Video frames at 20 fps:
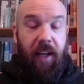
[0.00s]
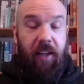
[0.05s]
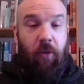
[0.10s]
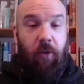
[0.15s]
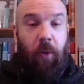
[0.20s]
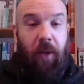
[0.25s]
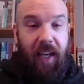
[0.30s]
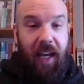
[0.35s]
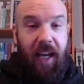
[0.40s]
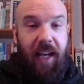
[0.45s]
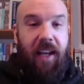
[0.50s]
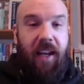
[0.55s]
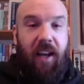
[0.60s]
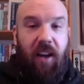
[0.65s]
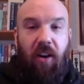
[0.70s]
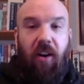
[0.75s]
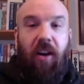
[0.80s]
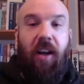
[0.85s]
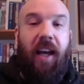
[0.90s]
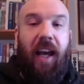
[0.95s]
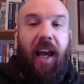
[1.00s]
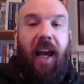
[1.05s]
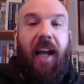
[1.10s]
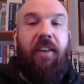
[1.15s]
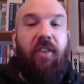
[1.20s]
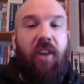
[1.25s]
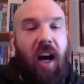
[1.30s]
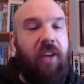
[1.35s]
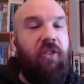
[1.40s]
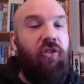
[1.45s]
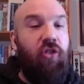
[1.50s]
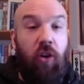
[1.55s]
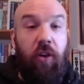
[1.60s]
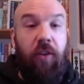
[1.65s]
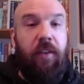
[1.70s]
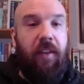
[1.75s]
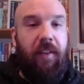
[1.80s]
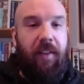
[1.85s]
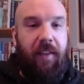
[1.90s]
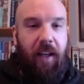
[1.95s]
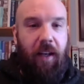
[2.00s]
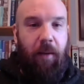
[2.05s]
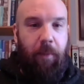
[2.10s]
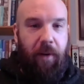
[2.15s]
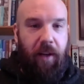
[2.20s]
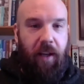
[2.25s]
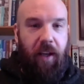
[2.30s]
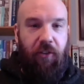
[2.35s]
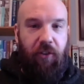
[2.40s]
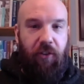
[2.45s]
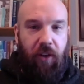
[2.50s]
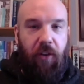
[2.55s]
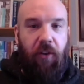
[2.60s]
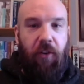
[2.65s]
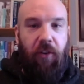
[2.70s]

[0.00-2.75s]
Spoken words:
So again here, it's not just a celebration.